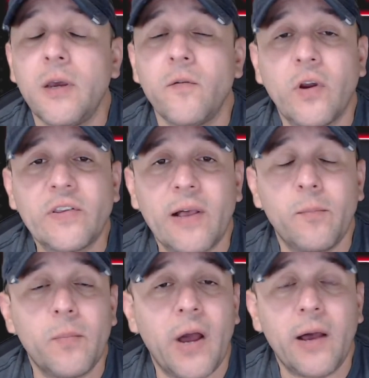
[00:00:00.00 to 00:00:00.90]
for
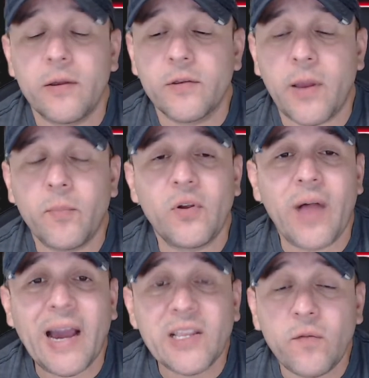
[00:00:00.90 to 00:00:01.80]
example,
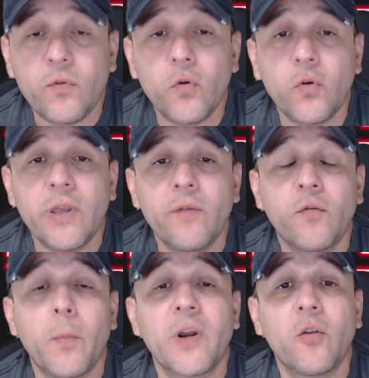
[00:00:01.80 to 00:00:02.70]
active duty
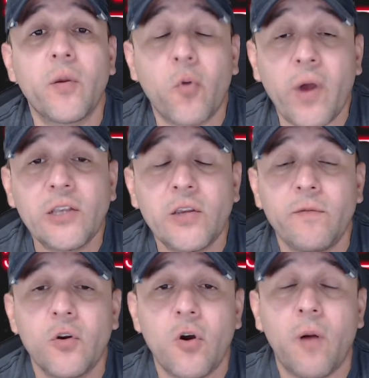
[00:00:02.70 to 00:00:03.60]
from another branch, if
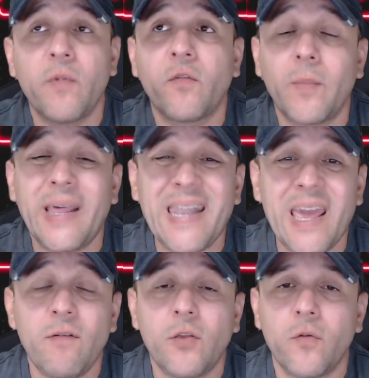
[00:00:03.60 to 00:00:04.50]
you're coming from the
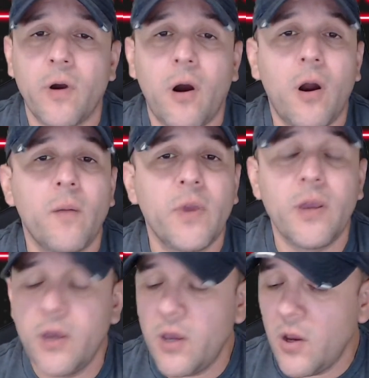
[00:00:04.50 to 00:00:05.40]
Navy to the
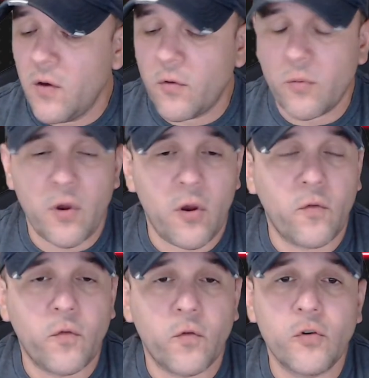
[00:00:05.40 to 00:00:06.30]
Army, from the Air
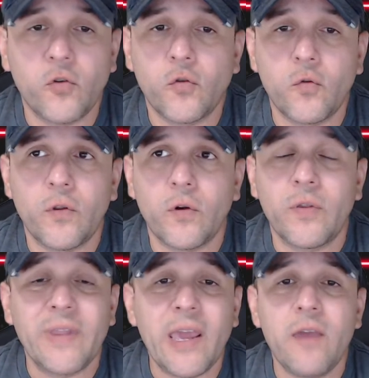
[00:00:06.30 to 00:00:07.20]
Force to the
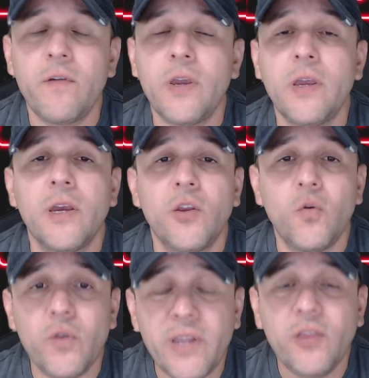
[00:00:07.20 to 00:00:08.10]
Navy,
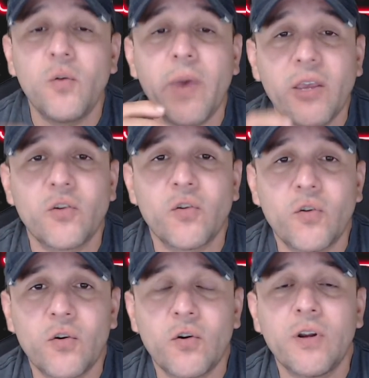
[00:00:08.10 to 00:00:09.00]
you need to make
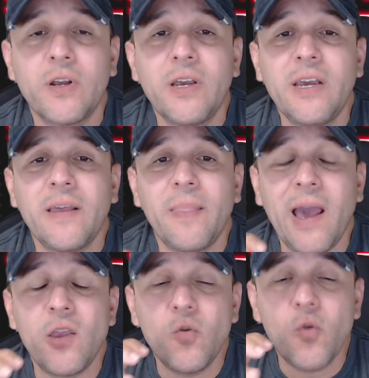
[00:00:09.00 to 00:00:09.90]
sure
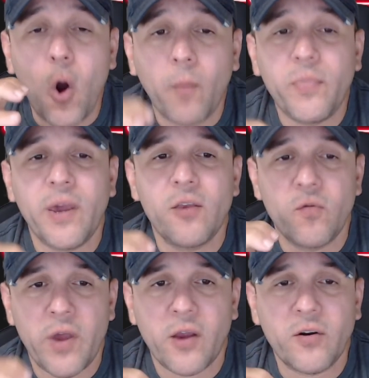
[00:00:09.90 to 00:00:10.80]
that you update your
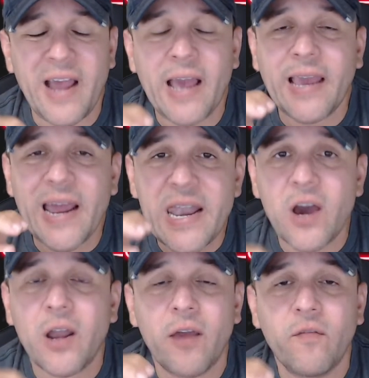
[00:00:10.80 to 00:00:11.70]
record. I
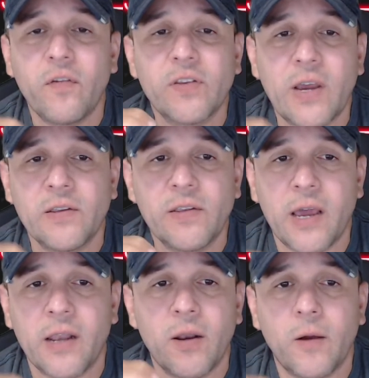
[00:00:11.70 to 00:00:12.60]
cannot emphasize
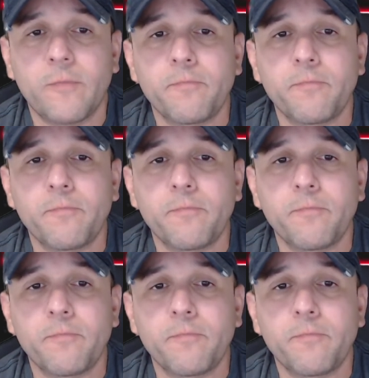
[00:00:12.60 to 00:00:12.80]
that enough.